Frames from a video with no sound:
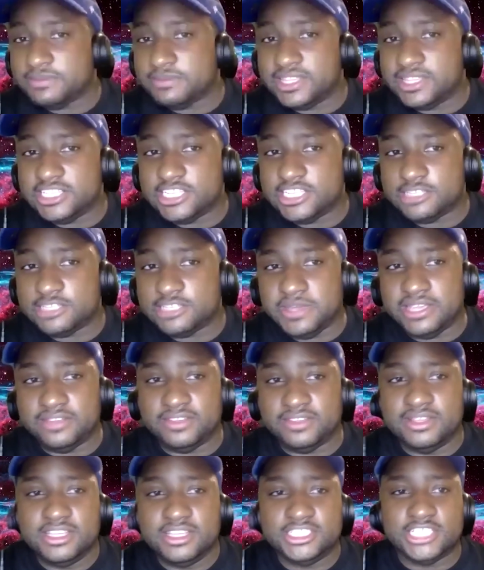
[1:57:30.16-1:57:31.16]
They just be
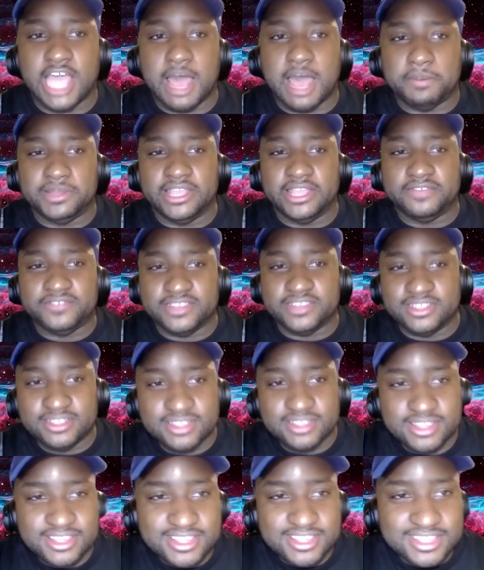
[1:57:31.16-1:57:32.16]
shoplifting
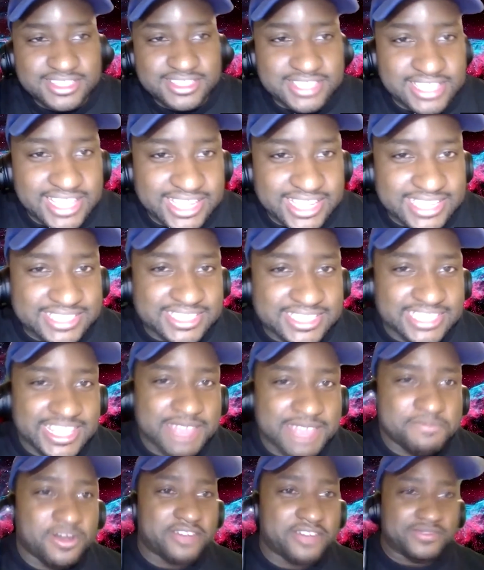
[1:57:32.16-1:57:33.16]
so they can see their
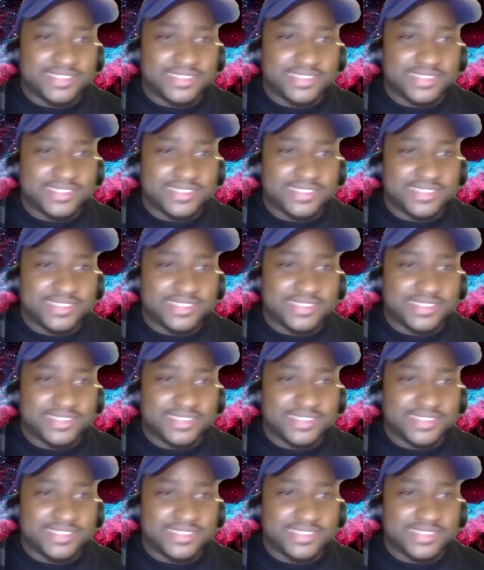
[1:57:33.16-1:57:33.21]
boyfriend.